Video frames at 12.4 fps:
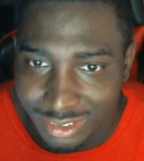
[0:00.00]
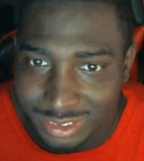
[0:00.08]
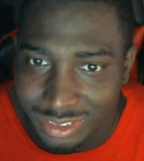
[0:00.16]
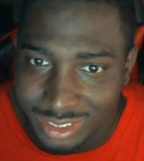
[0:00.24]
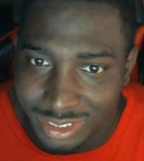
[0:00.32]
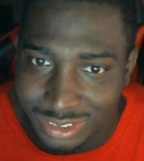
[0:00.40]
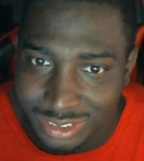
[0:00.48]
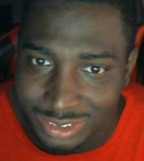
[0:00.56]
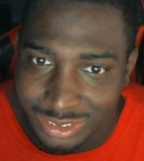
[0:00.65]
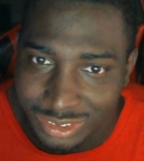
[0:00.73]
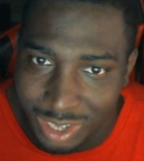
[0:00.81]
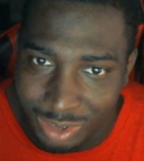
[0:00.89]
looking
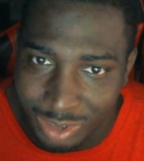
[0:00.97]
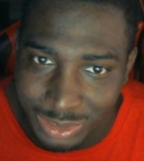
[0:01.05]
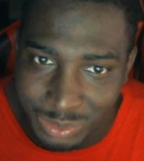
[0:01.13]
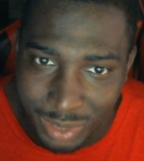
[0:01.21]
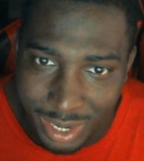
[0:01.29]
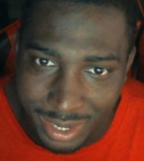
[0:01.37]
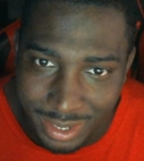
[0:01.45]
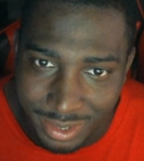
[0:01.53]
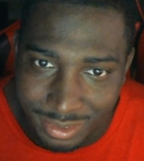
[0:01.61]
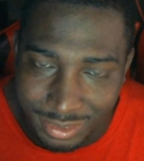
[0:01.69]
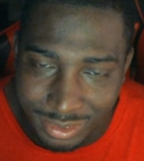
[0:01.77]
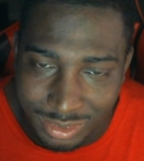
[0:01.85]
saucy right here.
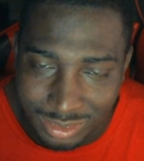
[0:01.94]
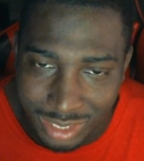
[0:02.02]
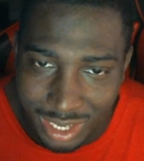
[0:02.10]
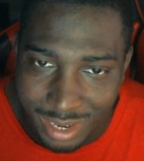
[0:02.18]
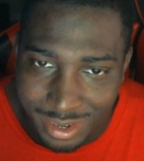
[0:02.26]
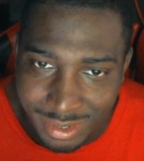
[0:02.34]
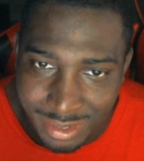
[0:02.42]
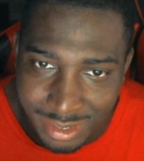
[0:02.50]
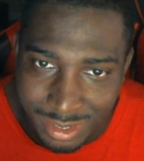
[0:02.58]
Okay.